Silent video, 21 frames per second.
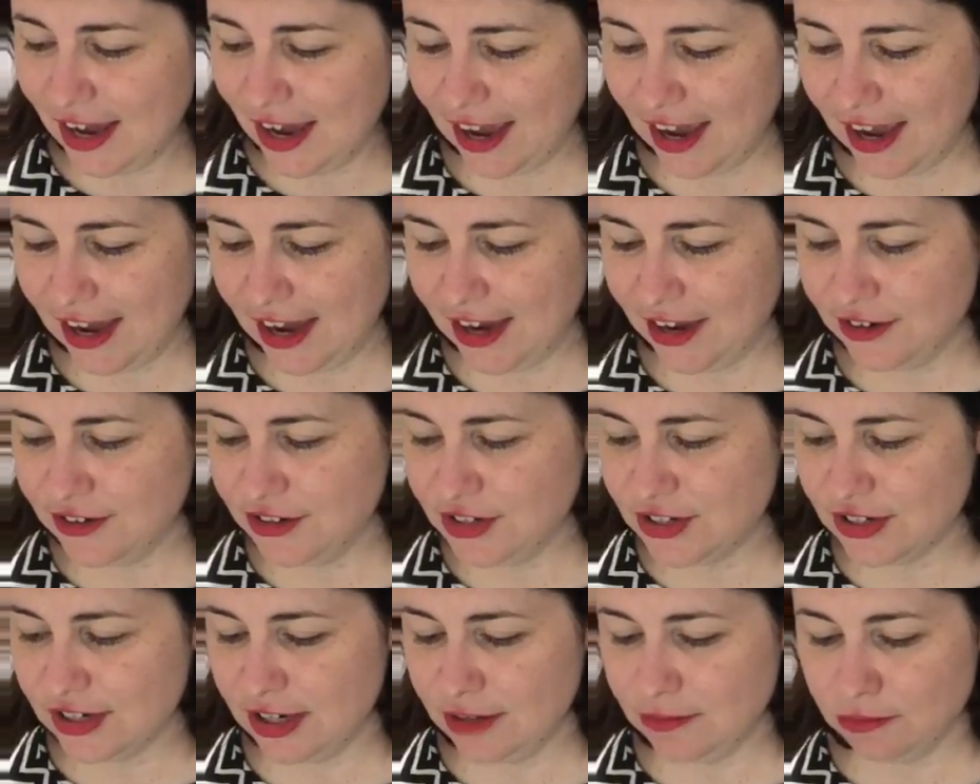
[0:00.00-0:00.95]

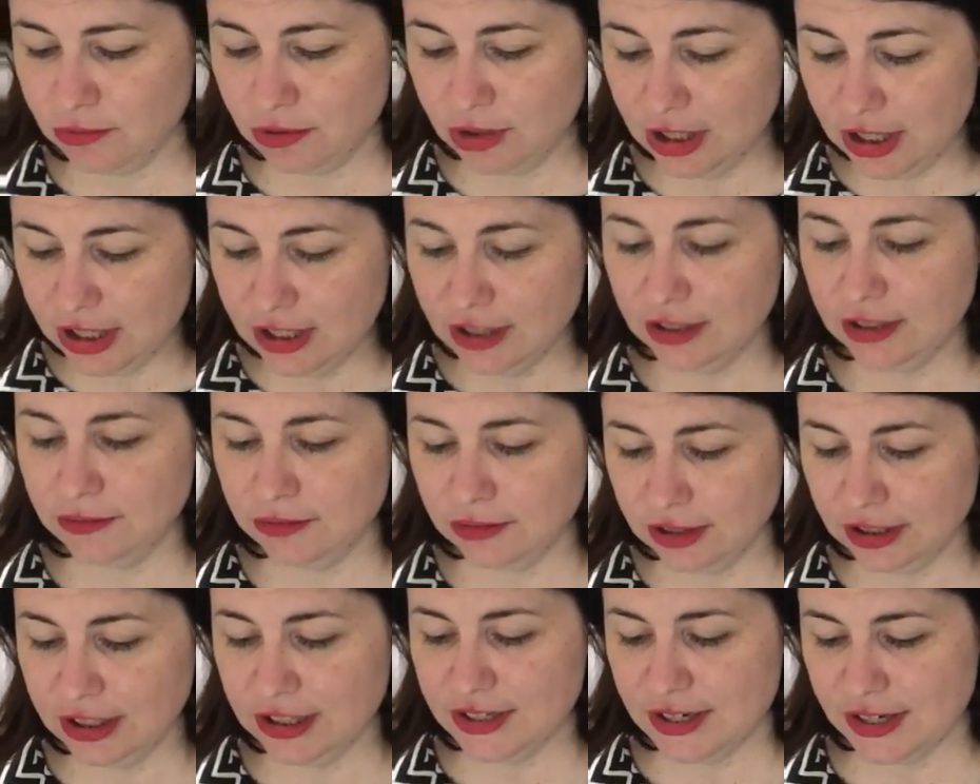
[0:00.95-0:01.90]
And it really,
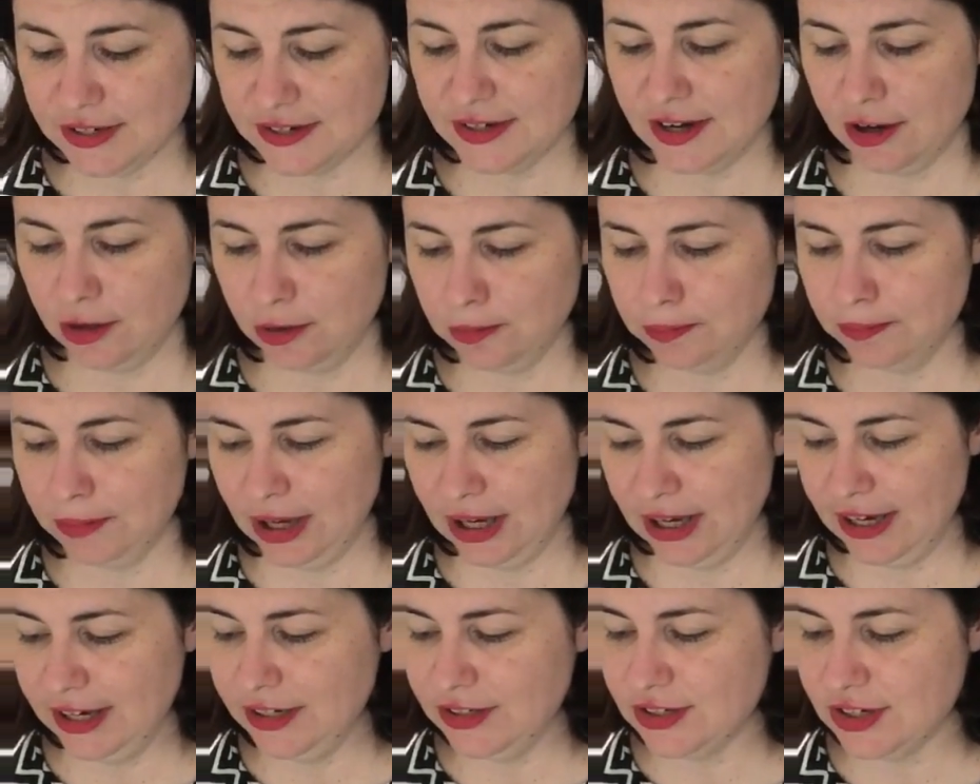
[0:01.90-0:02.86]
really does help
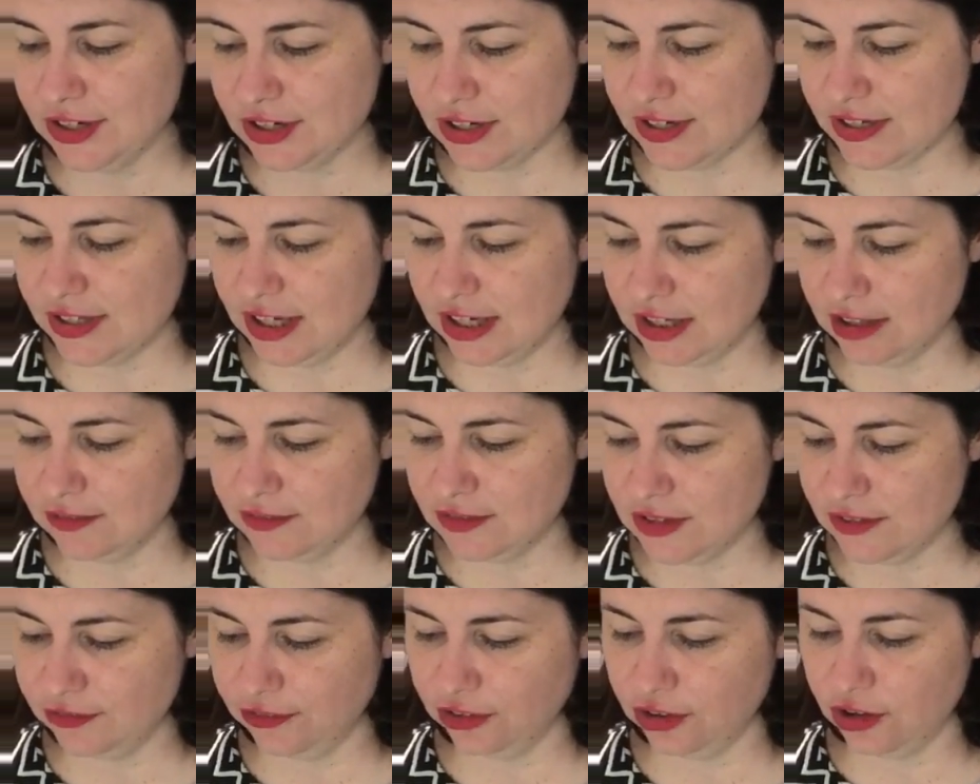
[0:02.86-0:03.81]
me to just think of
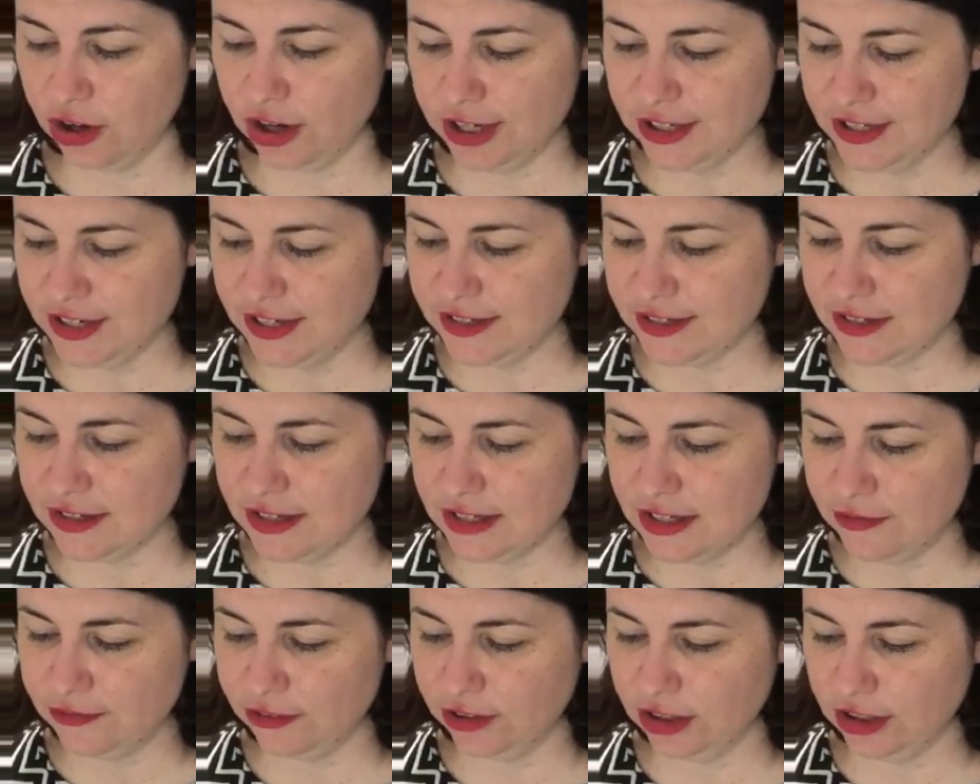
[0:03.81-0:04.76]
different ideas and
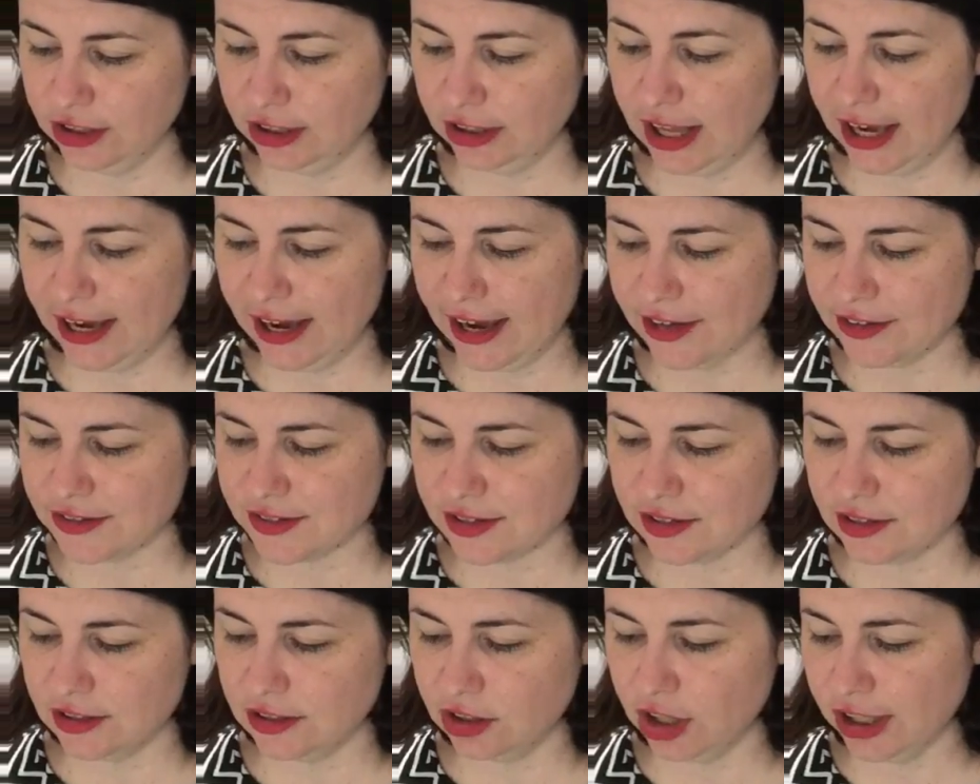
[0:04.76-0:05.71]
different layouts.
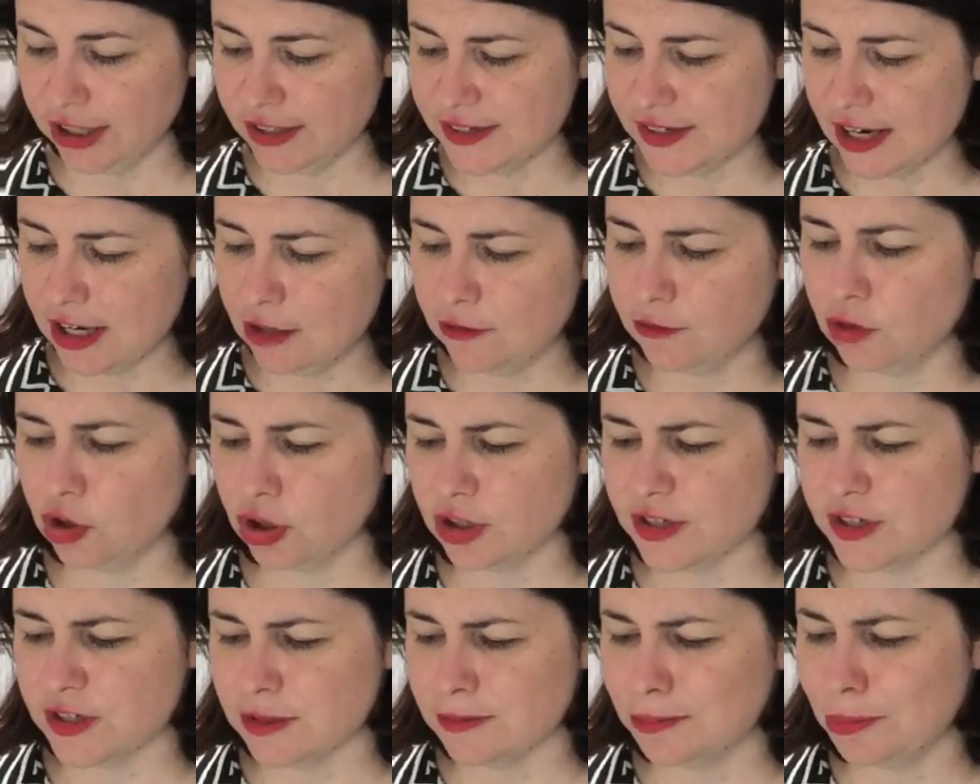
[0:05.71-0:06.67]
That, like, say you've got a
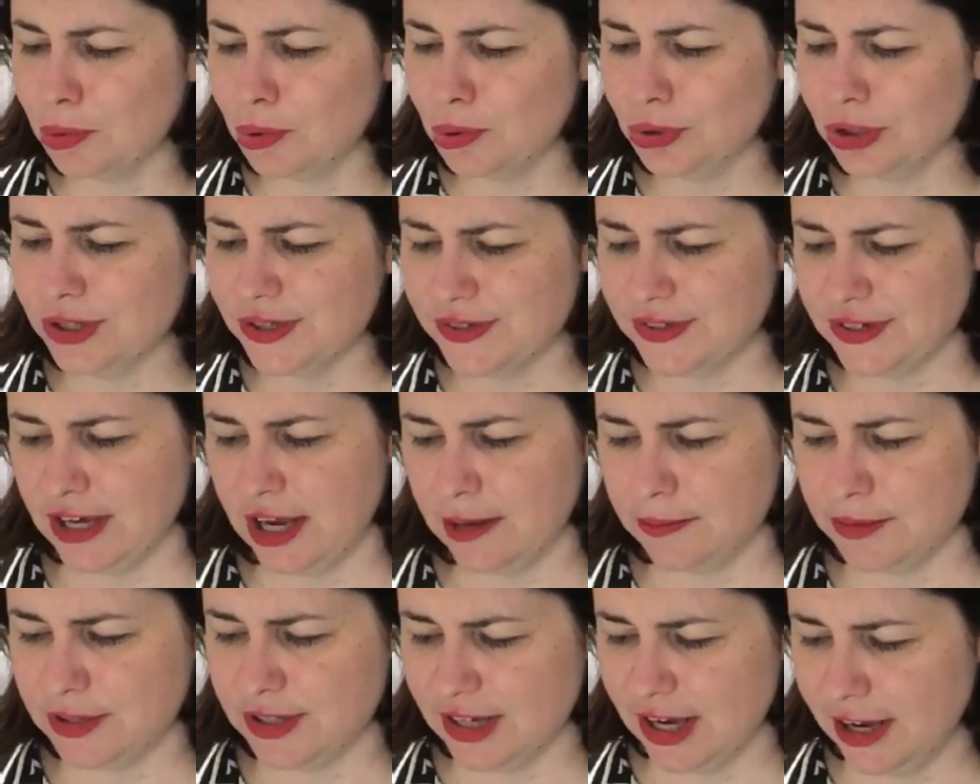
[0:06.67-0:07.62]
smaller
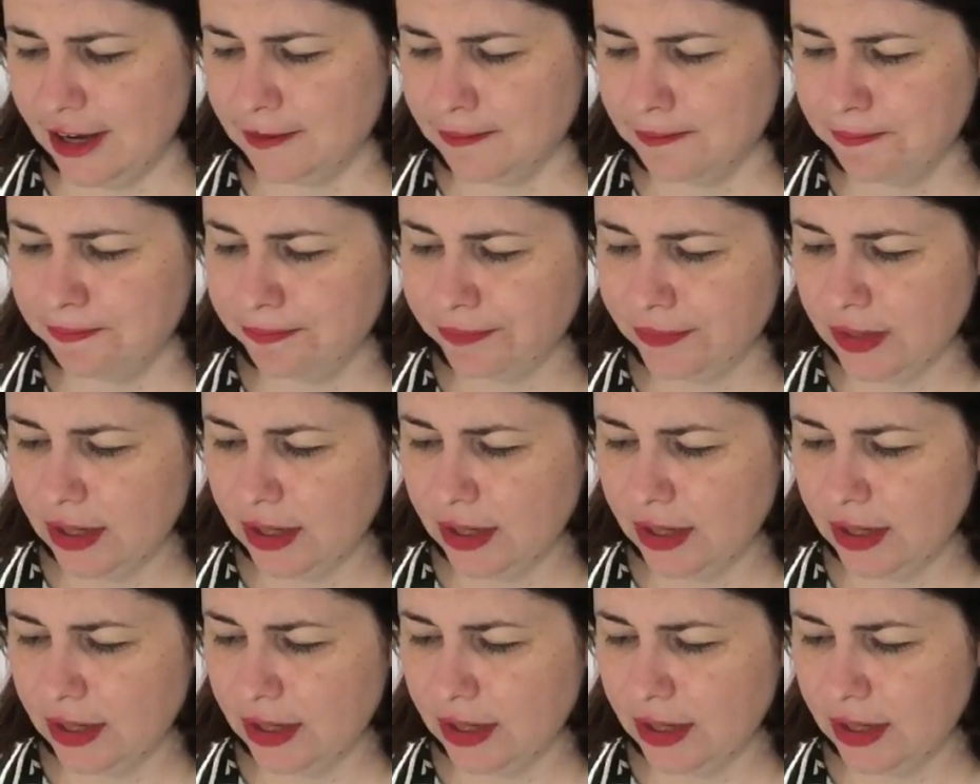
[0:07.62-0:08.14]
stamp set.